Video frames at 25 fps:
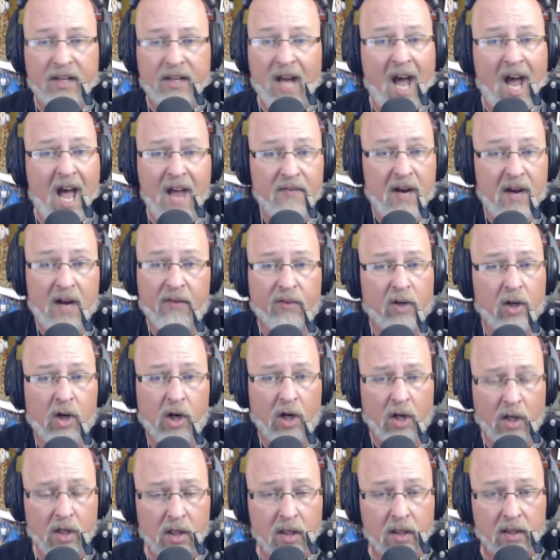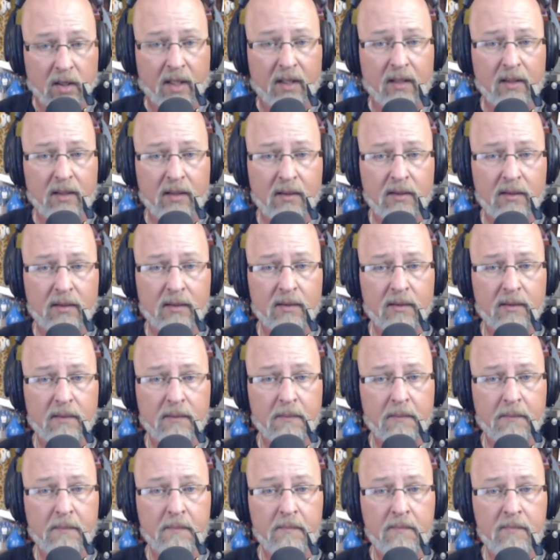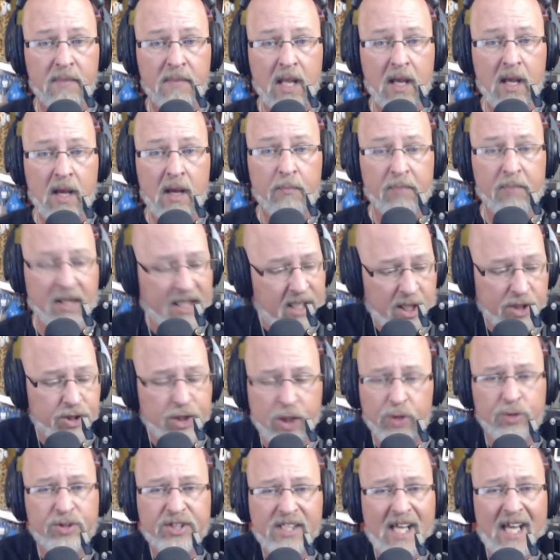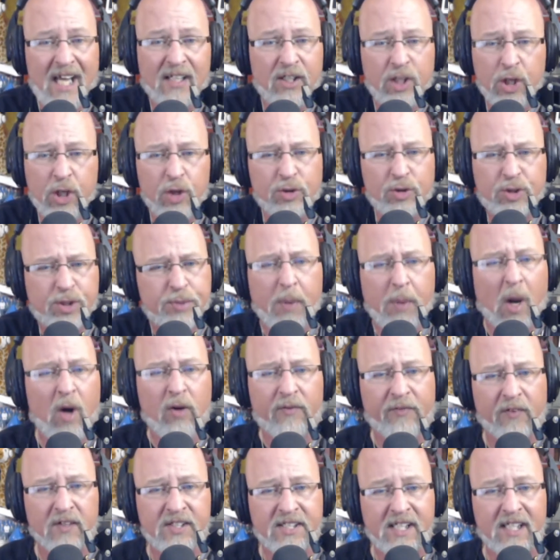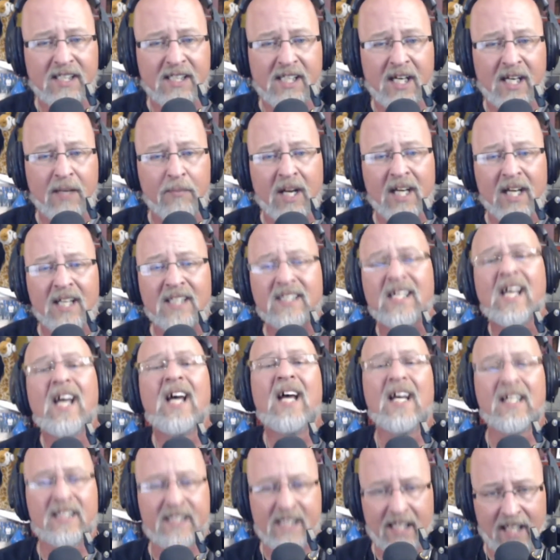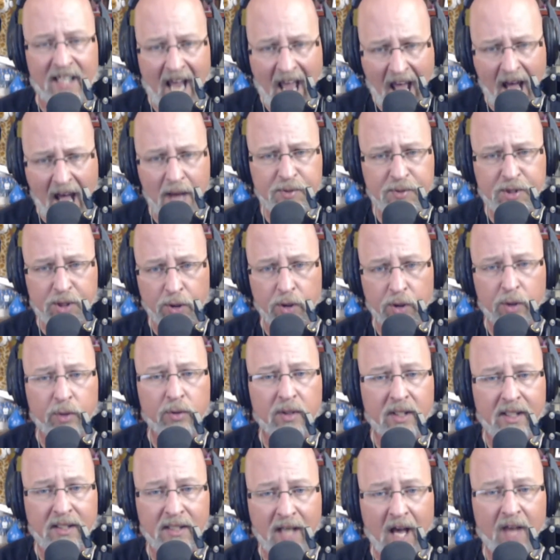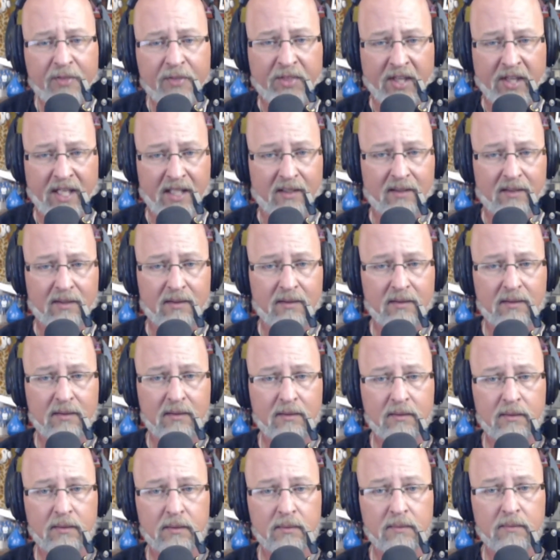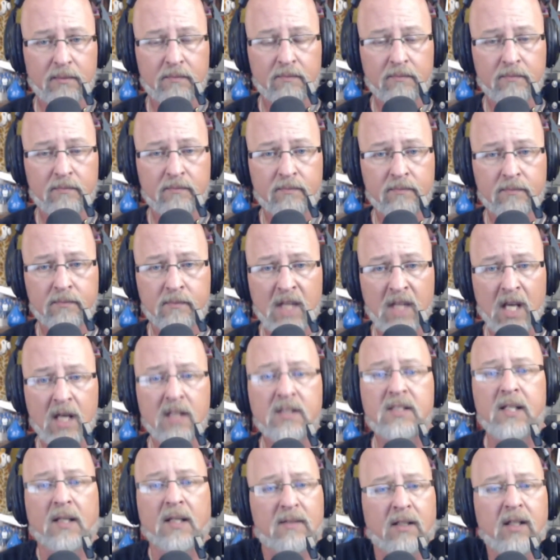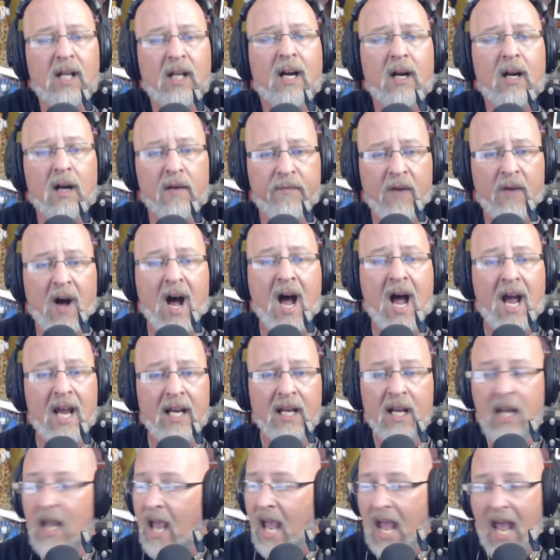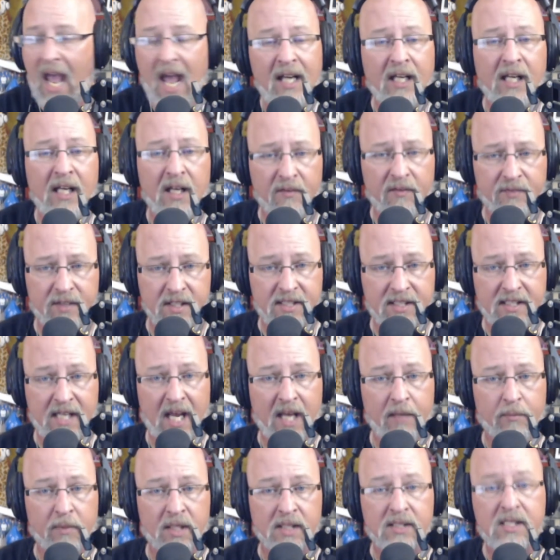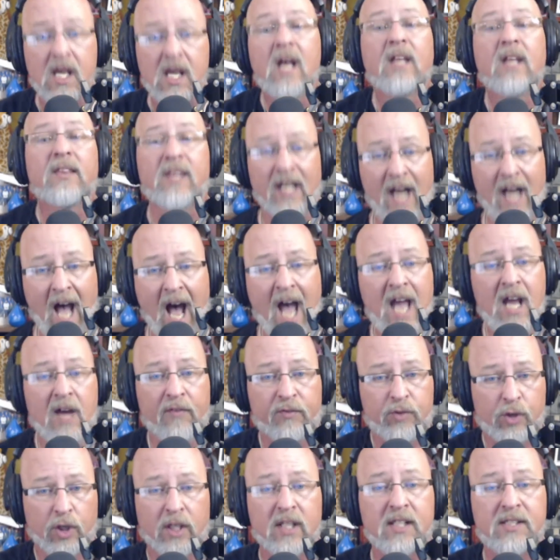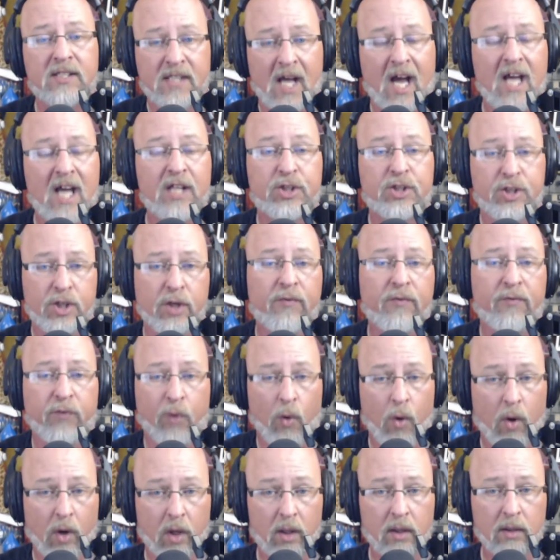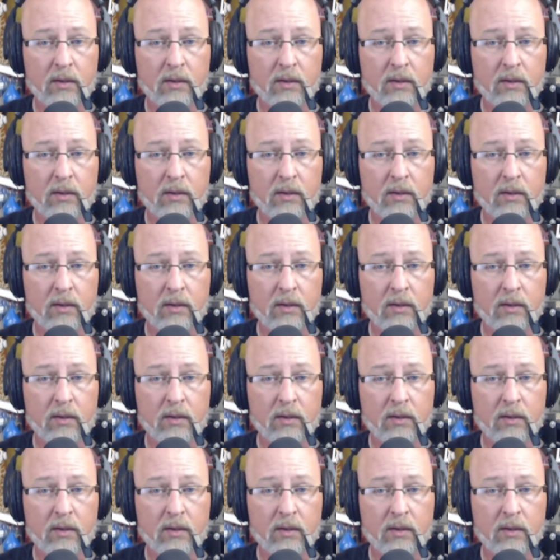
I've ever heard. Because you said you spoke for 16 minutes and said absolutely nothing to clarify any of the statements that I have criticized you for.